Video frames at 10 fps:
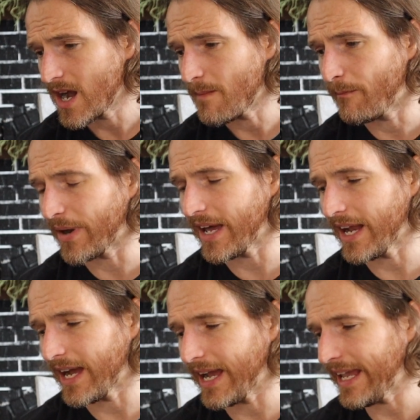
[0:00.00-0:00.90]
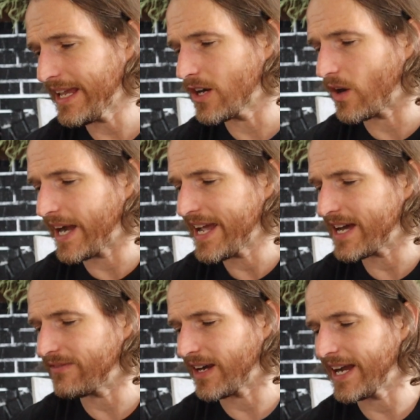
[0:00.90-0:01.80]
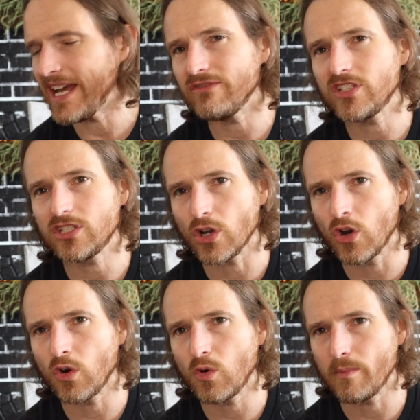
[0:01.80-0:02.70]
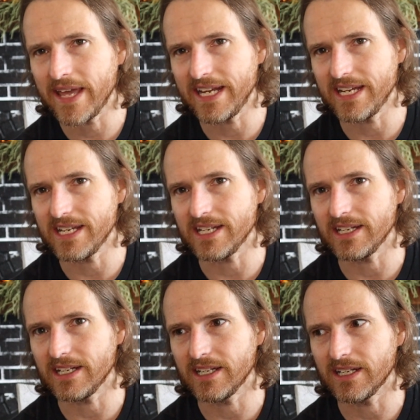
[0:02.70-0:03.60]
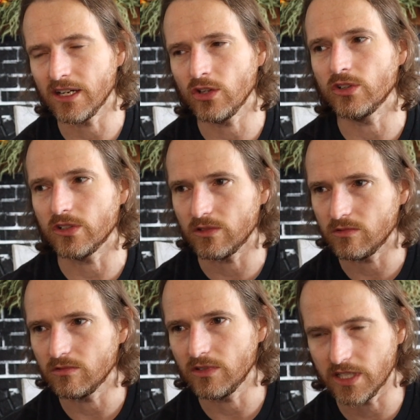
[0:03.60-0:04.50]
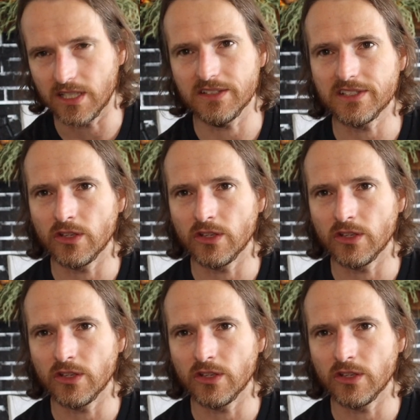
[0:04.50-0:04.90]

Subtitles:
But, you know, I have so many other guns,